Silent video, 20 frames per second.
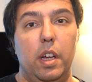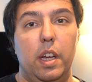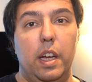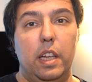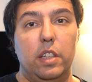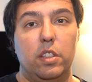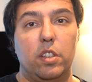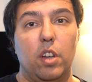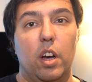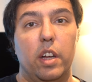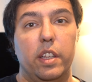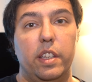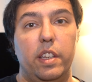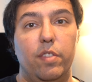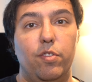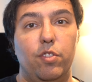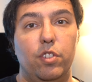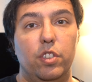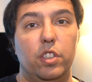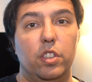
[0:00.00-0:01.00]
It's got a
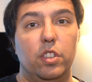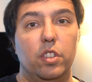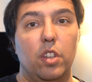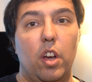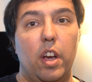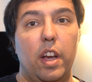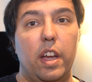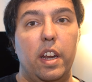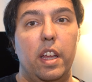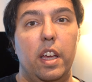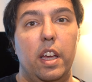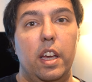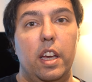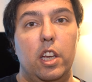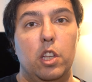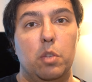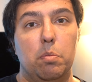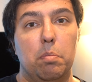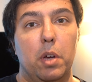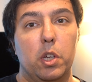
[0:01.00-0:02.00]
different design,
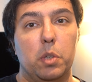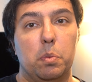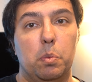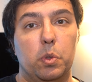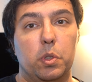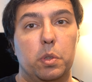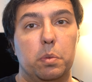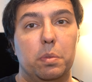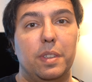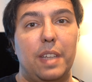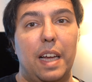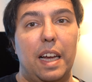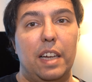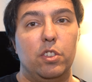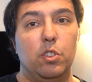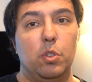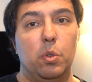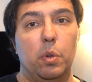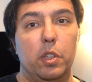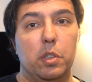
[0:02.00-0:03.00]
it's much more
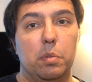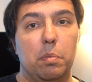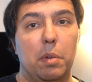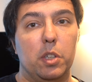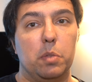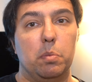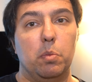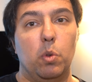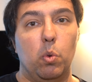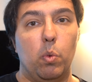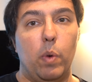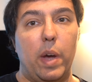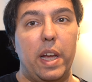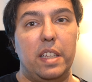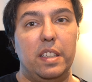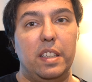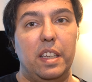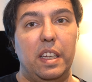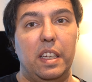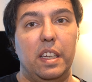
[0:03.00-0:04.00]
substantial, it's much more
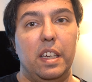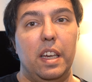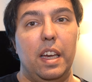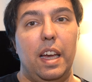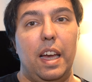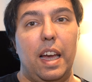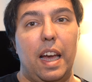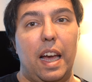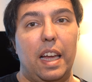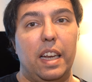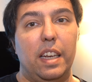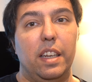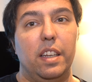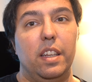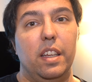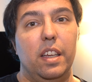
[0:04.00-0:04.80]
weighty, and